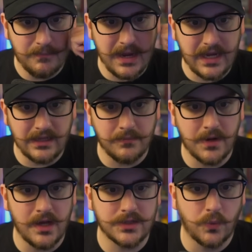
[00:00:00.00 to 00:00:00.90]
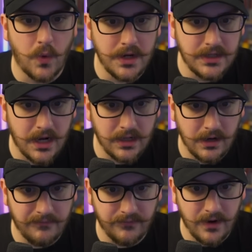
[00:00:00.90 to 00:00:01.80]
making them cost
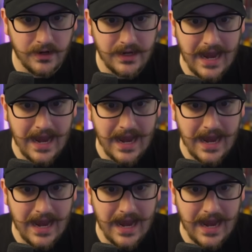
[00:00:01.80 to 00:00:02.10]
$1 up front